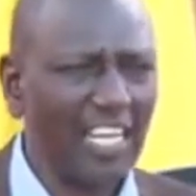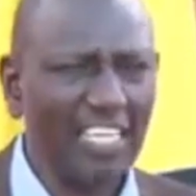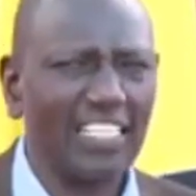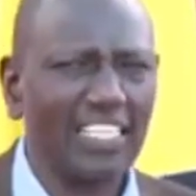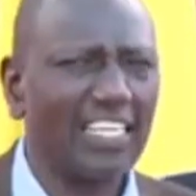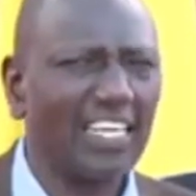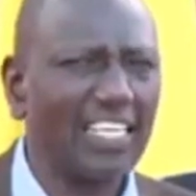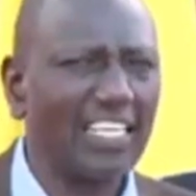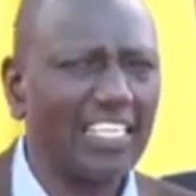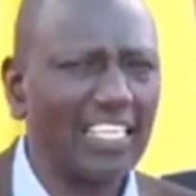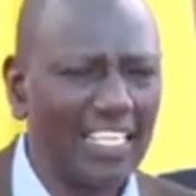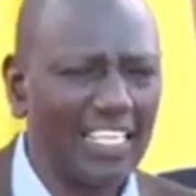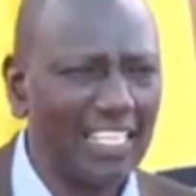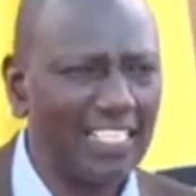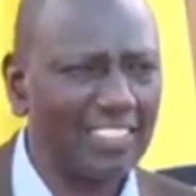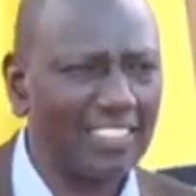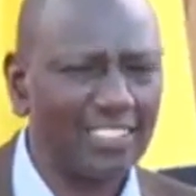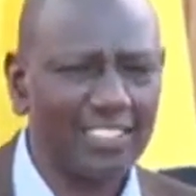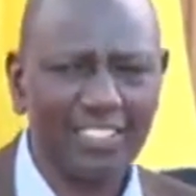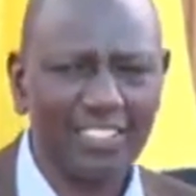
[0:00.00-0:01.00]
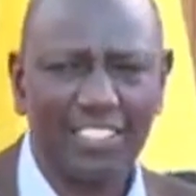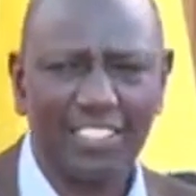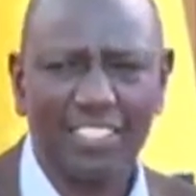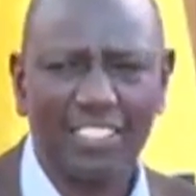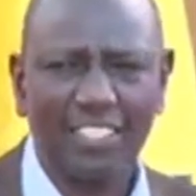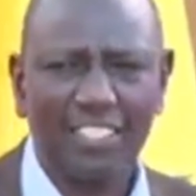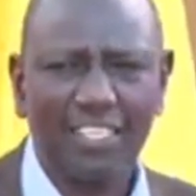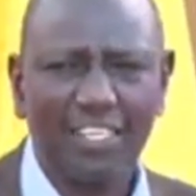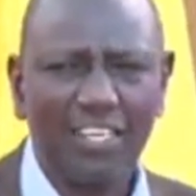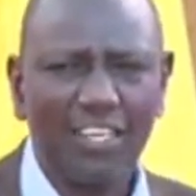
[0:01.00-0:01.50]
And in any case,
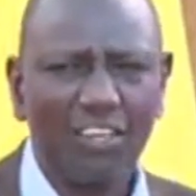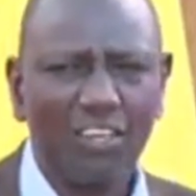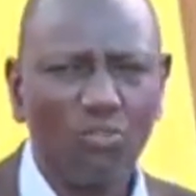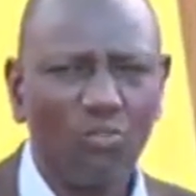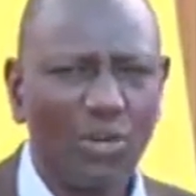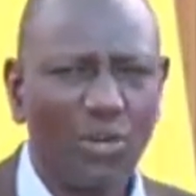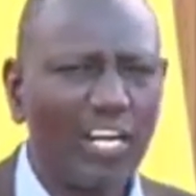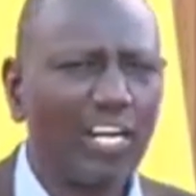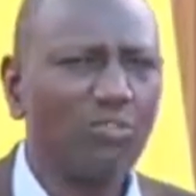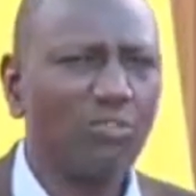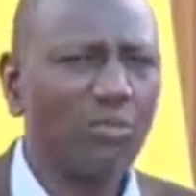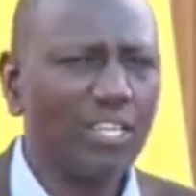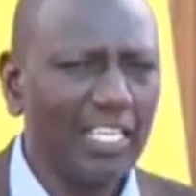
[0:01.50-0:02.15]
when